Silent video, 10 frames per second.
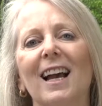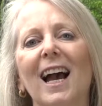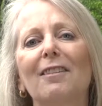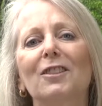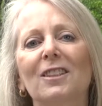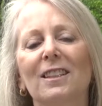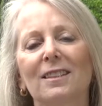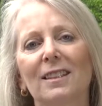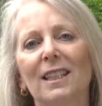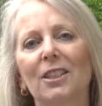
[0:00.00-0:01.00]
After
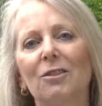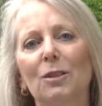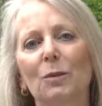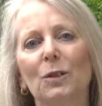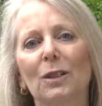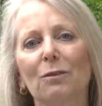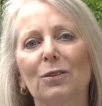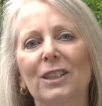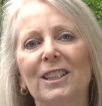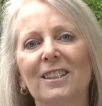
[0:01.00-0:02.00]
listening to his music
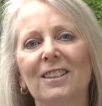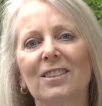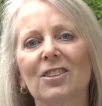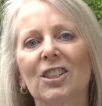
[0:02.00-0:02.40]
for years,